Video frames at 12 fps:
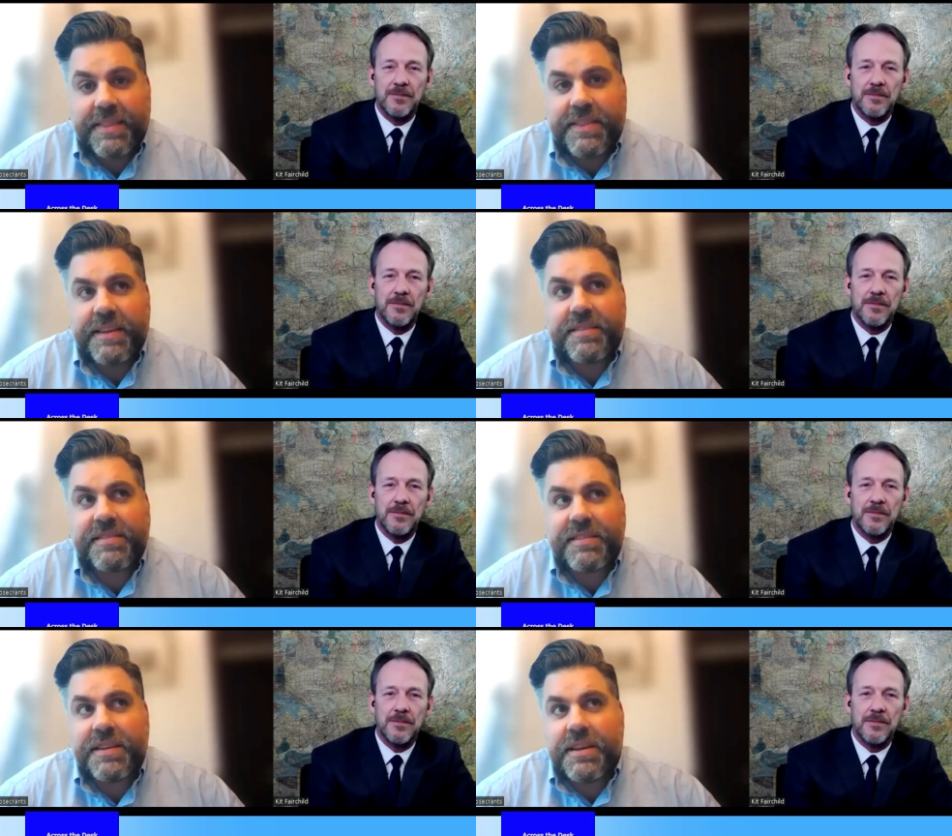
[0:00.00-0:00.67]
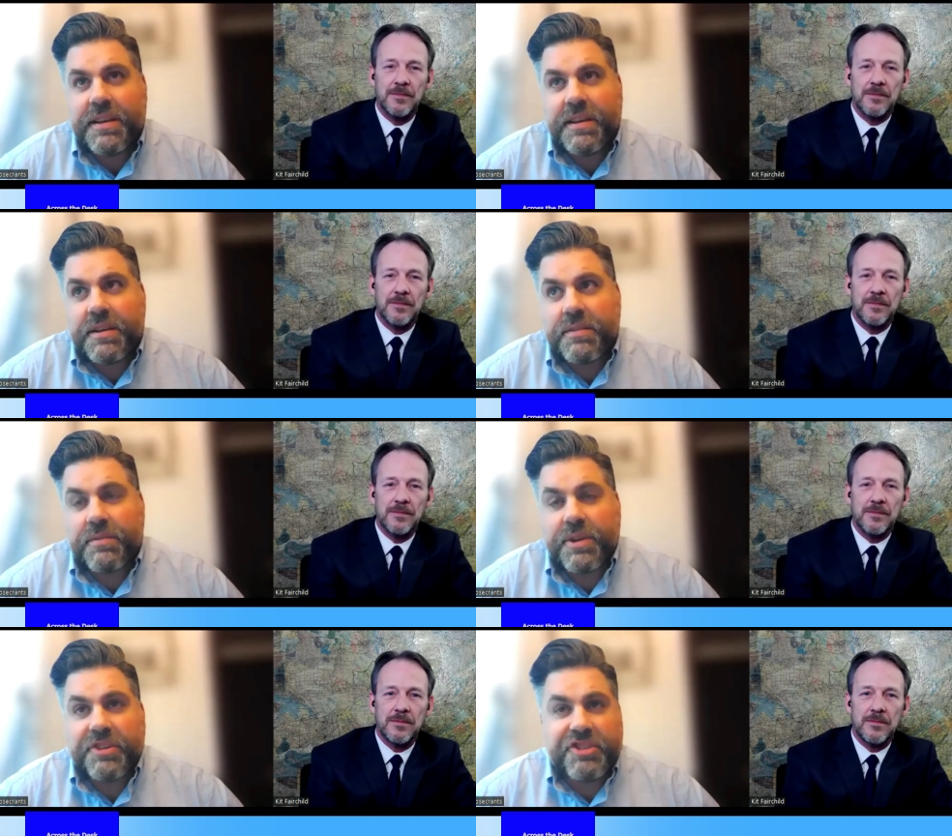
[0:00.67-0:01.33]
Speaker 1: that this
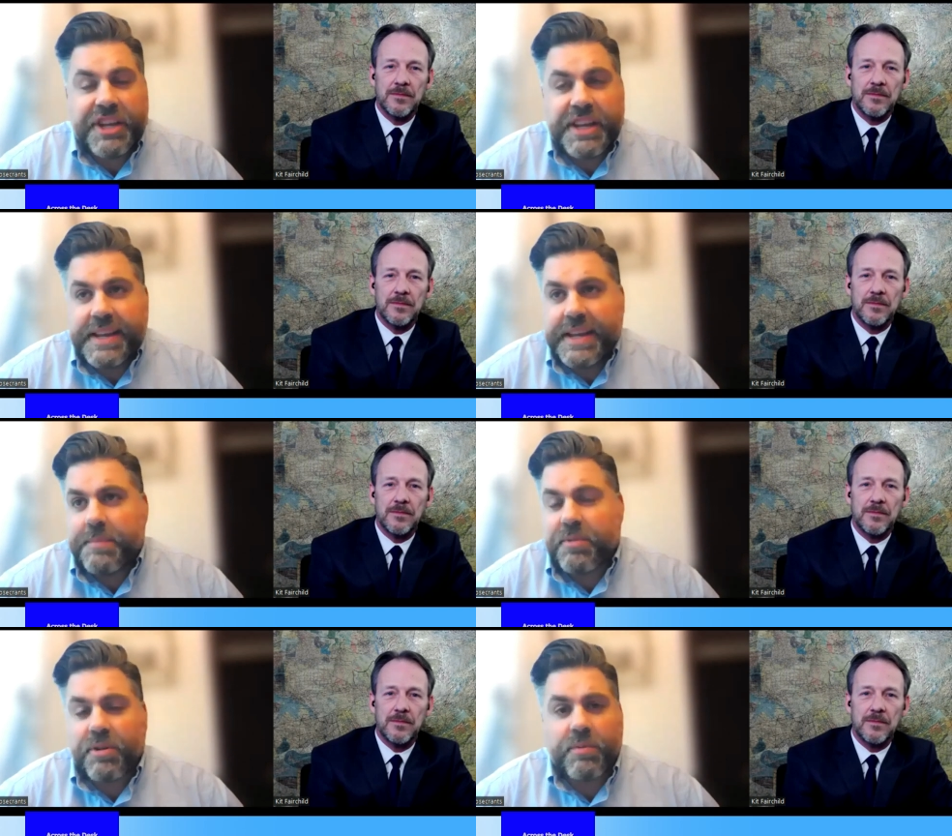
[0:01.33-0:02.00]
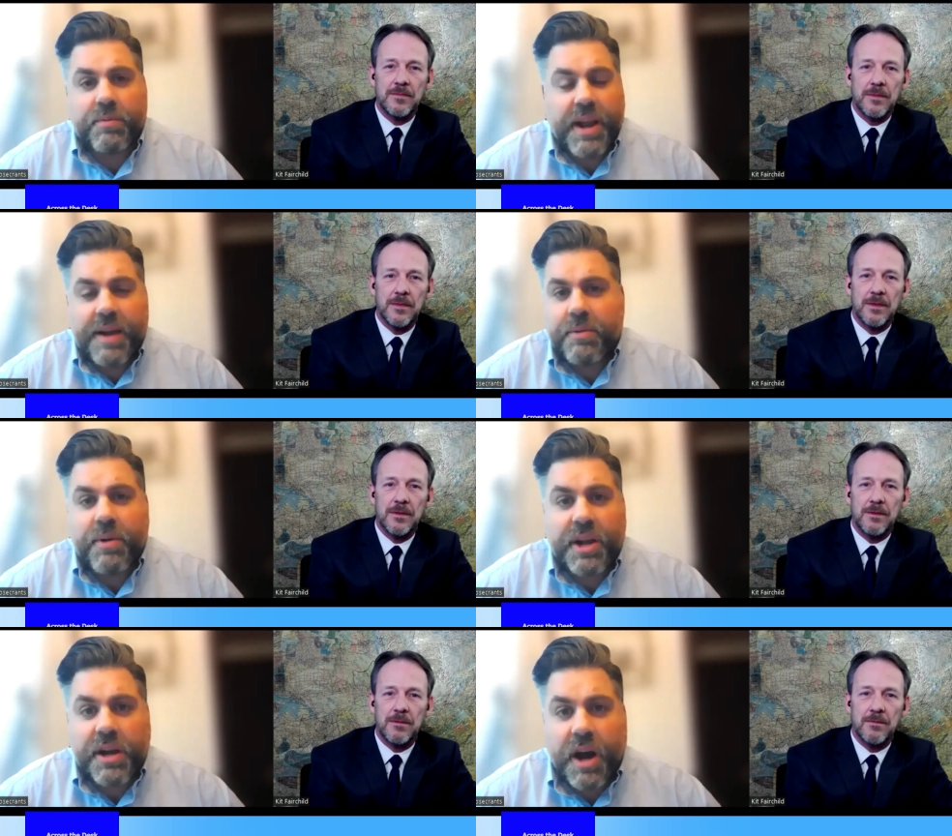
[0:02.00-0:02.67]
regime or whatever you
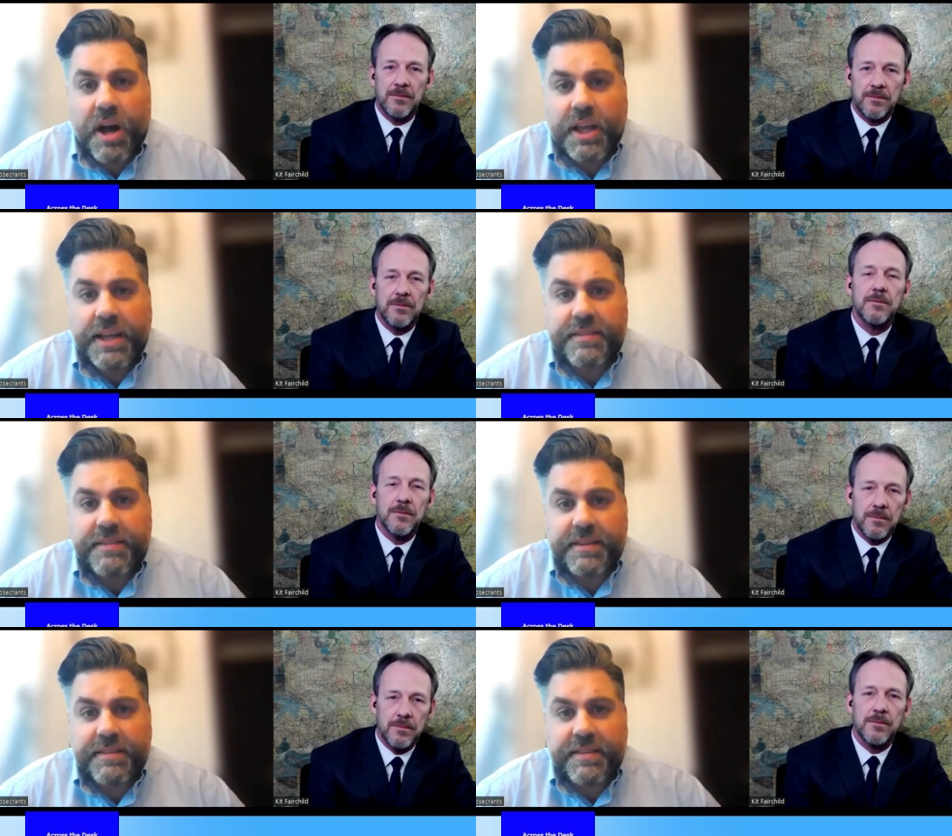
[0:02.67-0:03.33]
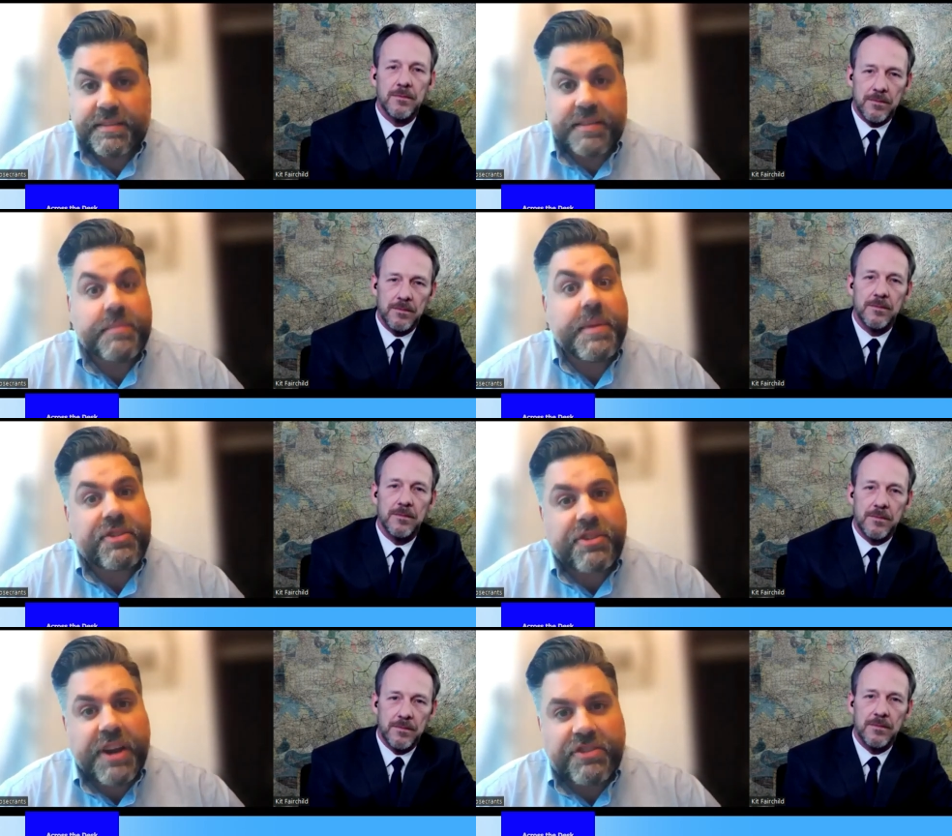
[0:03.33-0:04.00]
want to call it this this
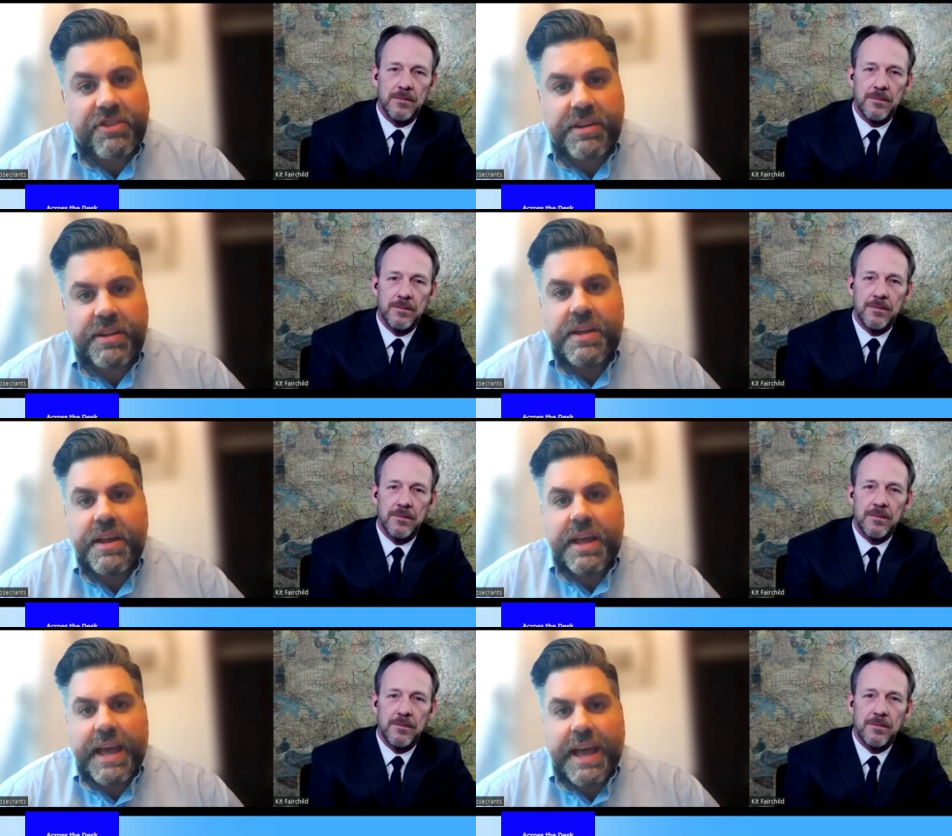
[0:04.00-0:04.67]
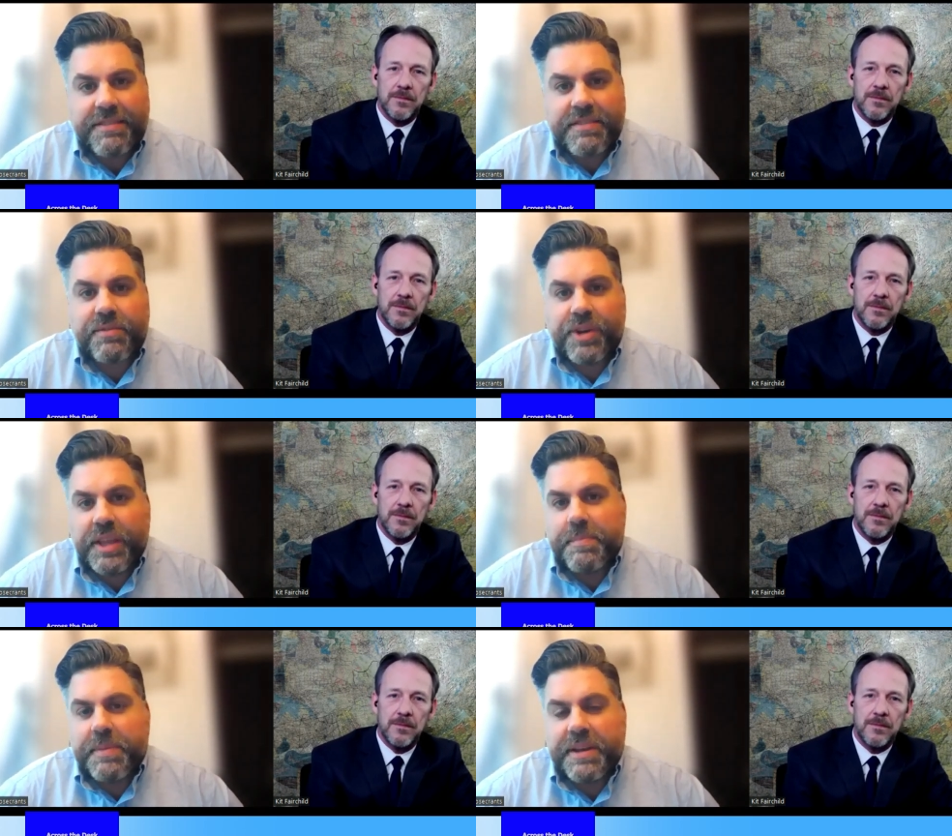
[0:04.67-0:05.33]
administration hasn't
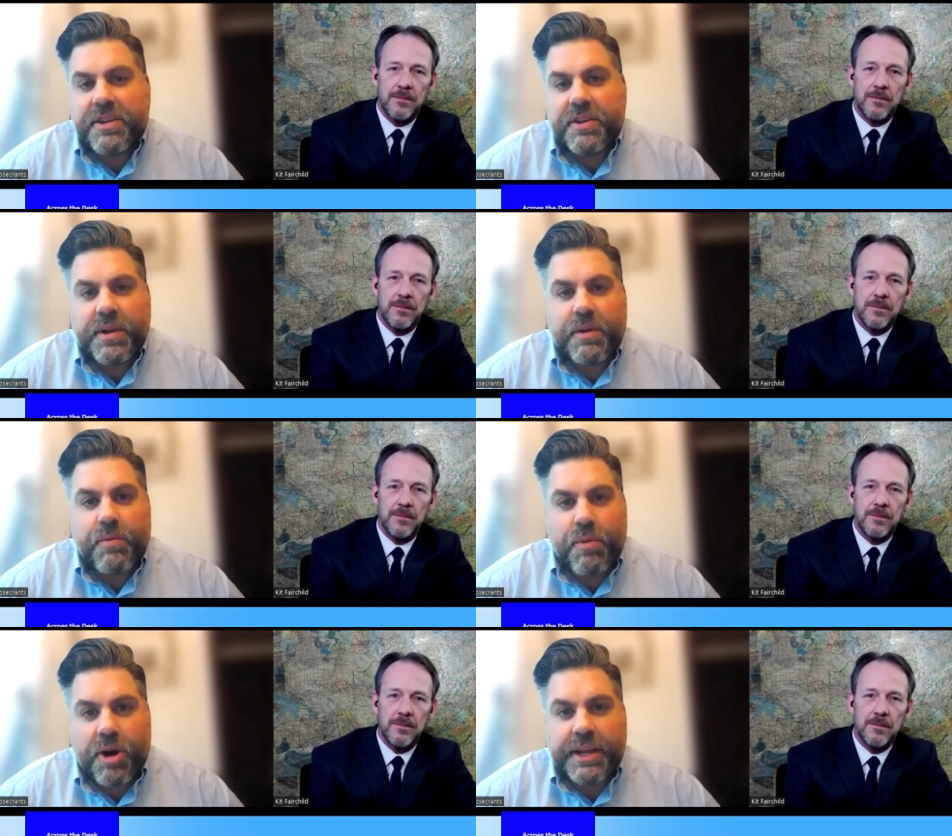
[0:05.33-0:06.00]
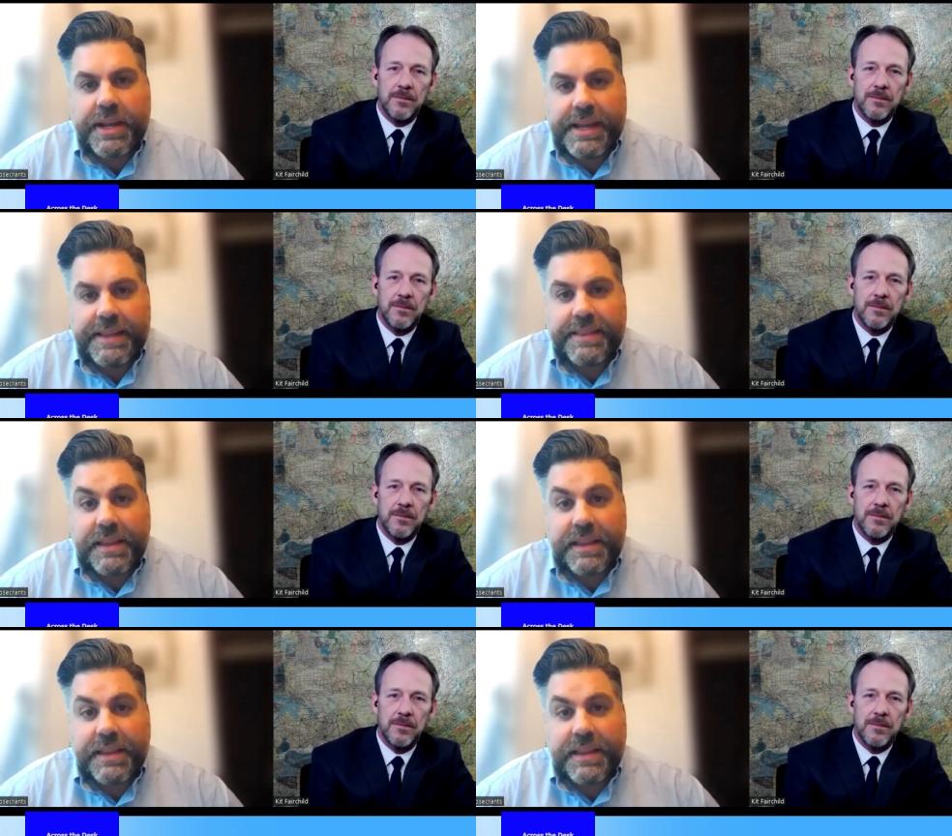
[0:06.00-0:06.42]
really been doing work in the